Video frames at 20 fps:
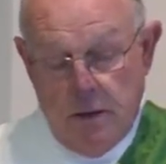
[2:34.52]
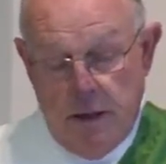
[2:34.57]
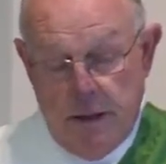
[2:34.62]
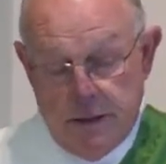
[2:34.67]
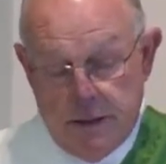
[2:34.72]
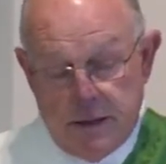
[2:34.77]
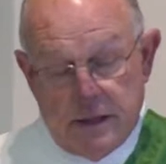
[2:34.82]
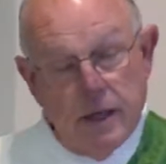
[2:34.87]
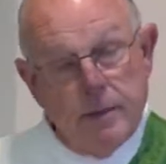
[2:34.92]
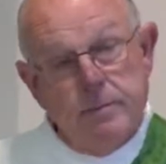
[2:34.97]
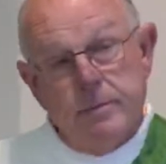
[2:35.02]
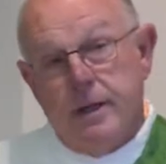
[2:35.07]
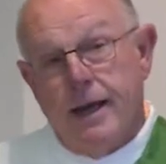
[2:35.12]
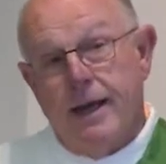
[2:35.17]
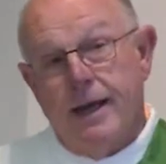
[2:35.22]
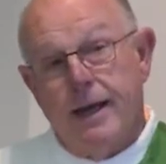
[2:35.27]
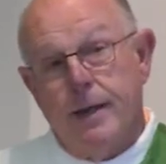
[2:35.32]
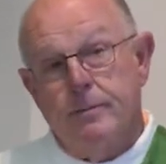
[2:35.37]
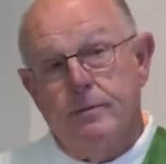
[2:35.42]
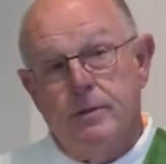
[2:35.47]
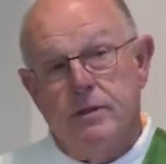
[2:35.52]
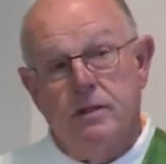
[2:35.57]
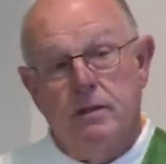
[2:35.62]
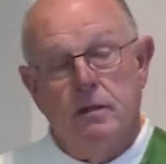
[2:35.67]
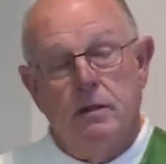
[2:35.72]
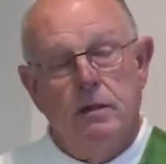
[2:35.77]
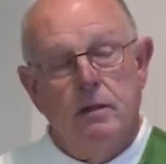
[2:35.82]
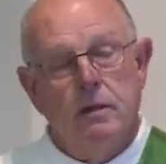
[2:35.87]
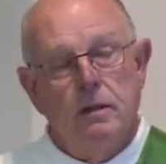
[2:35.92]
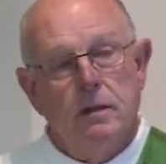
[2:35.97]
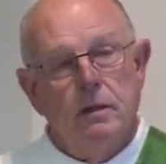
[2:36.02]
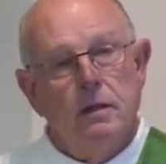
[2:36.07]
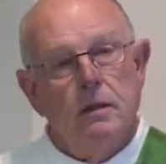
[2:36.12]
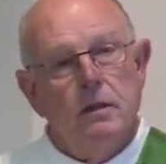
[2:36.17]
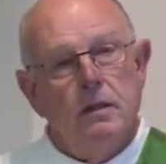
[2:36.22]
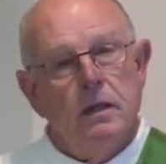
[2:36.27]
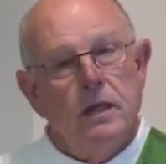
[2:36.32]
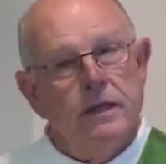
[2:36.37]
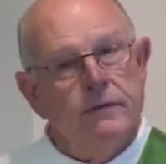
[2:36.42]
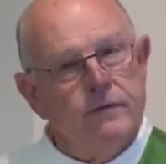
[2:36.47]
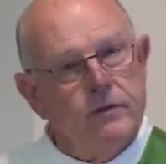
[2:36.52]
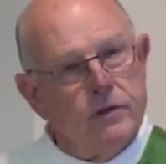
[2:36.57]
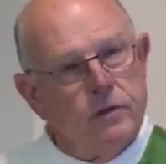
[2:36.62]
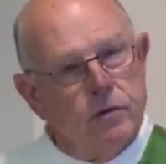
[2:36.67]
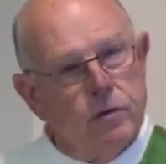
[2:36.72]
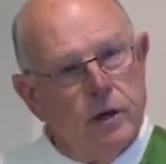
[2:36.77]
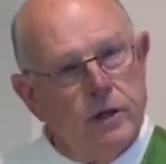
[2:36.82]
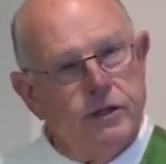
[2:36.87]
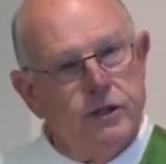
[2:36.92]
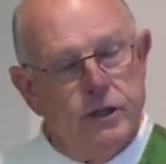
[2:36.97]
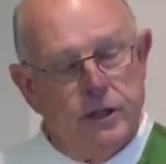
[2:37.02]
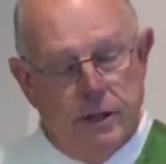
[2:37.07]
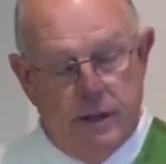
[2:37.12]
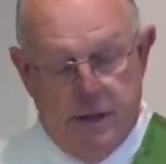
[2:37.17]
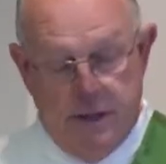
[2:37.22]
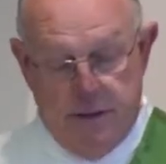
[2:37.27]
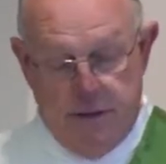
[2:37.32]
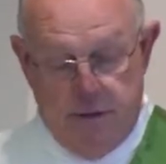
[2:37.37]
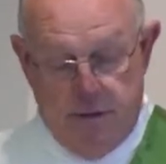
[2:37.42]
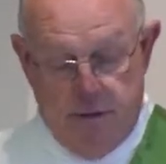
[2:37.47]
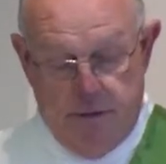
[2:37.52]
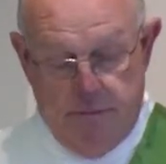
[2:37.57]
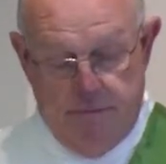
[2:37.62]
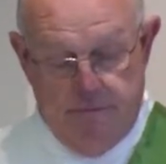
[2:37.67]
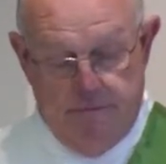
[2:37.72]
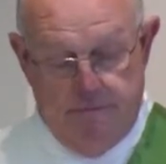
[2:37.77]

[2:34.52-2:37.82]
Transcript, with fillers: and sometimes even crushing us